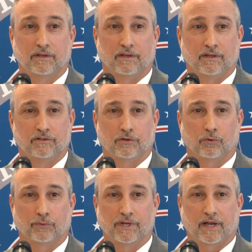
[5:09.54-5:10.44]

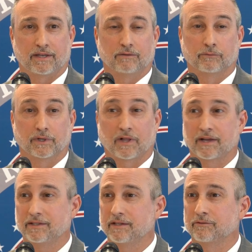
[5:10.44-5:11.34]
until Real
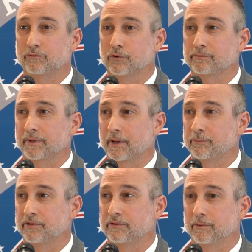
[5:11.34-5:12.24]
ID enforcement
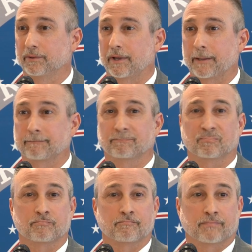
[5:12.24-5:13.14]
comes into play.
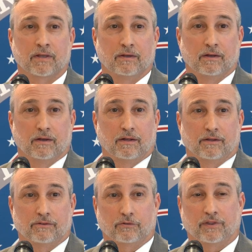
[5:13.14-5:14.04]

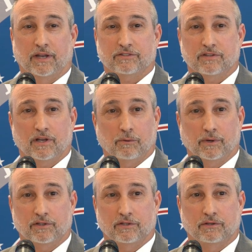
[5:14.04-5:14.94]
So the next thing I
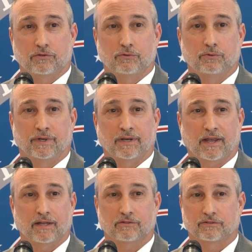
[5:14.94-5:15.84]
wanted to
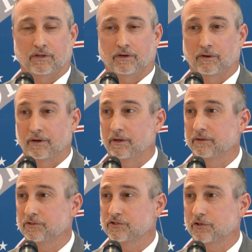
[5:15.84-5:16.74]
enhance, or
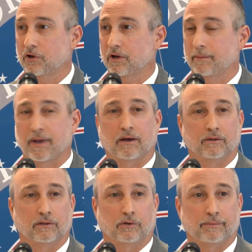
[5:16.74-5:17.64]
just to talk about
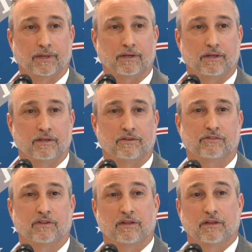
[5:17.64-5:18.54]
a little bit, is